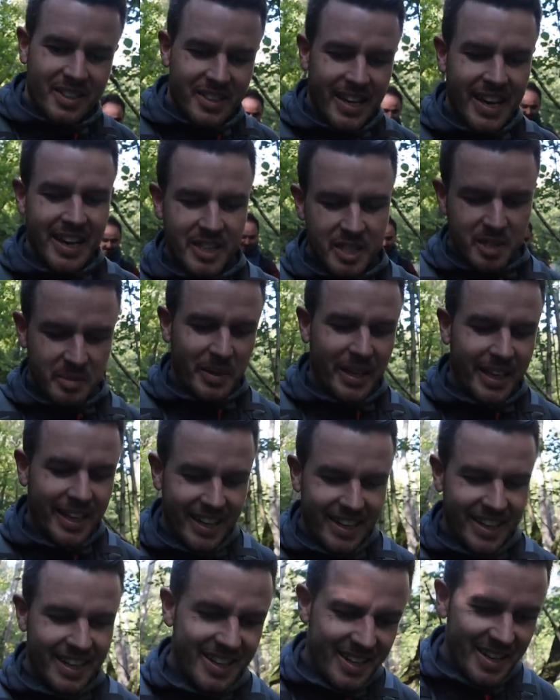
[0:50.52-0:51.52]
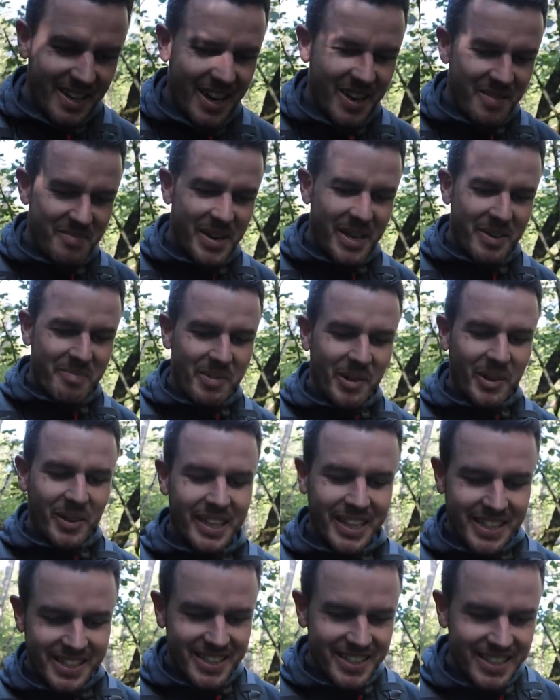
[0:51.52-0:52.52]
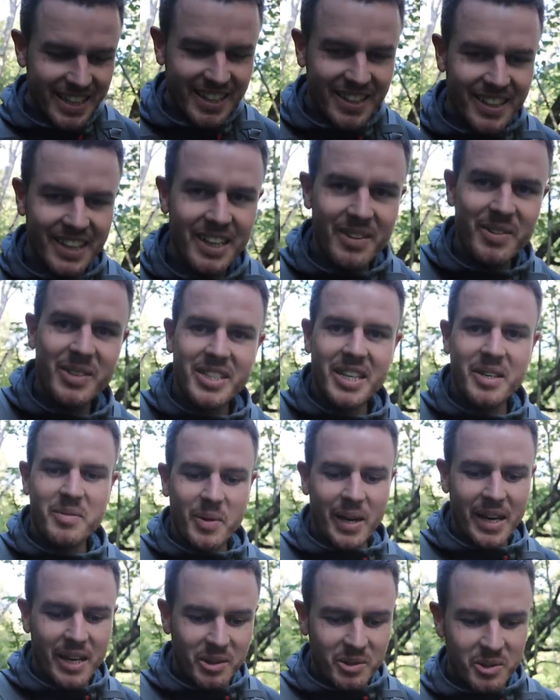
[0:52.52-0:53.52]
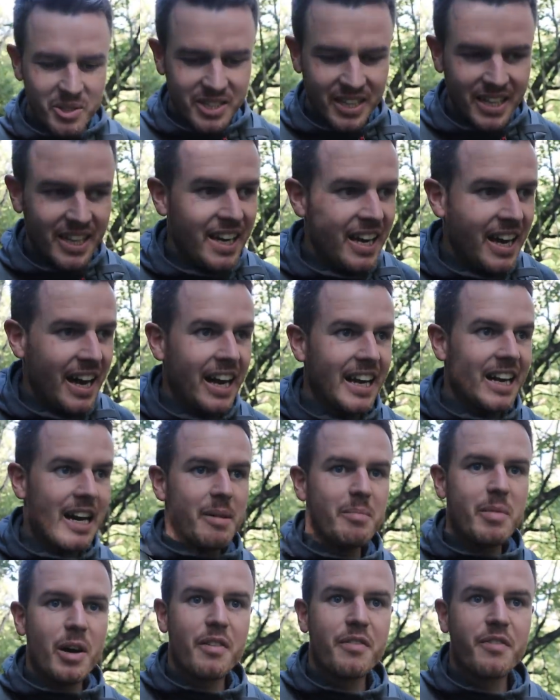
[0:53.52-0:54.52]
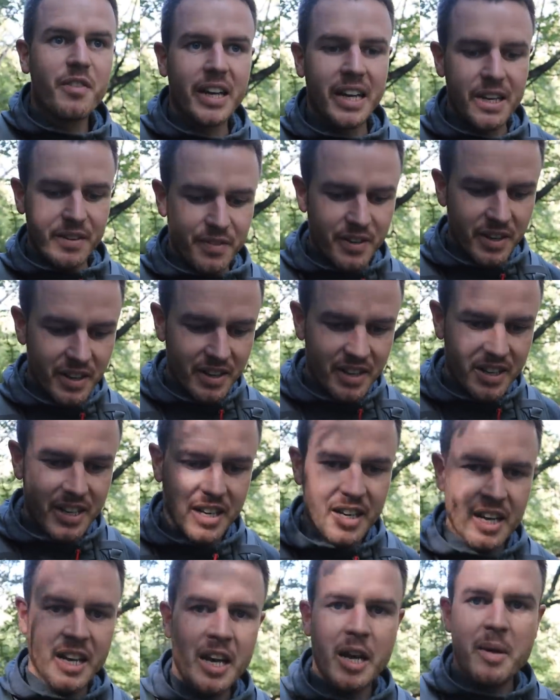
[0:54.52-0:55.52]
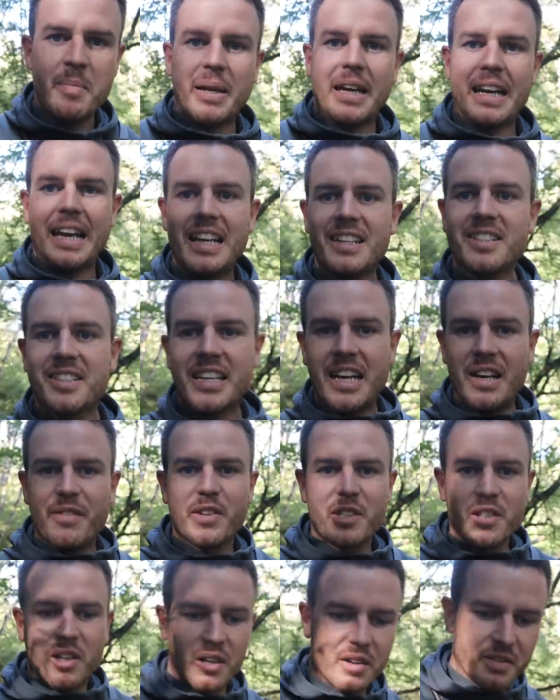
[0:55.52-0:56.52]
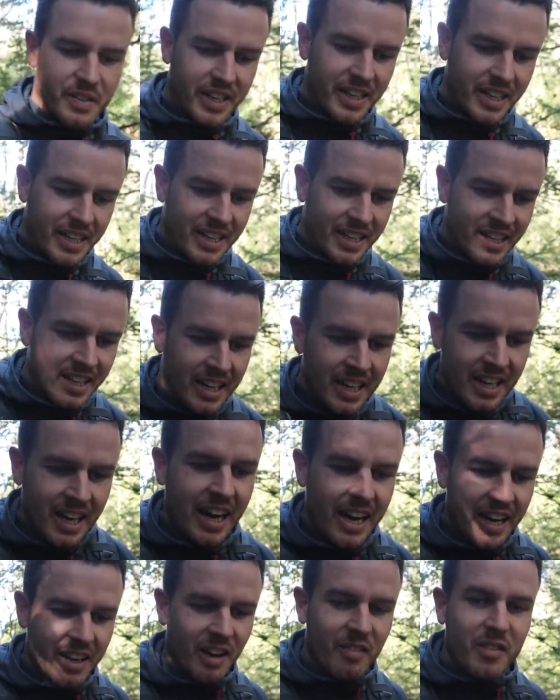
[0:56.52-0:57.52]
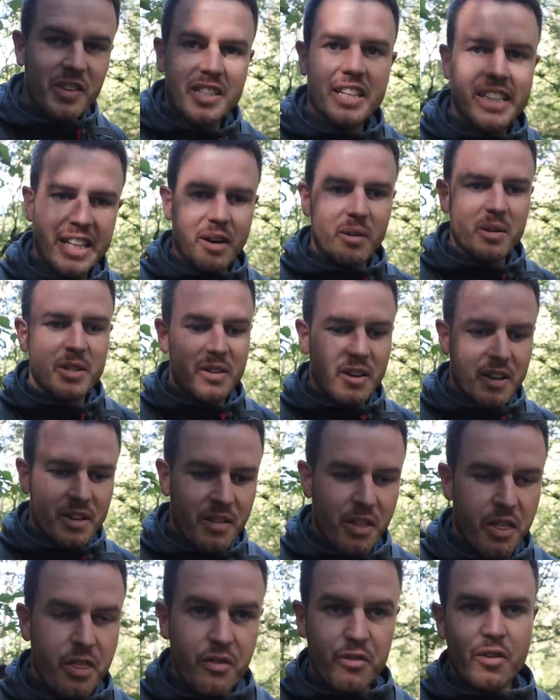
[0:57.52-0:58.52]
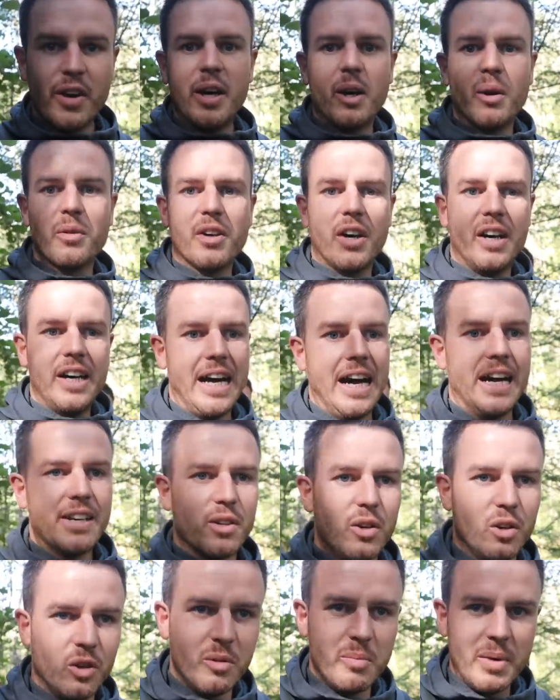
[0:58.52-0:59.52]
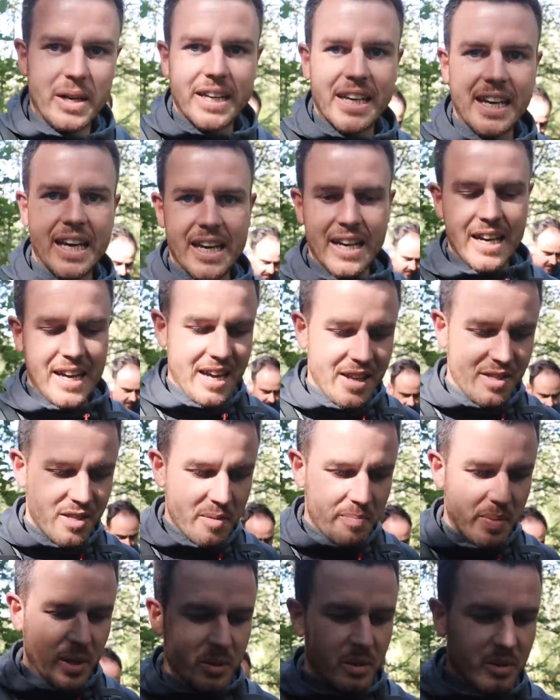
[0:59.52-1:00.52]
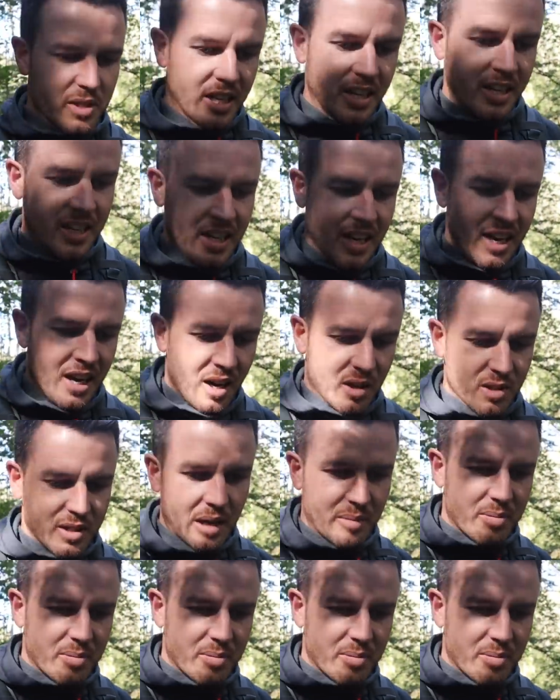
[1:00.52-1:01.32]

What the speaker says: Texts me mid-morning to say that he was in Wales and am I free for a bit of landscape photography. And obviously I was thrilled that I had all my gear in the boot. I was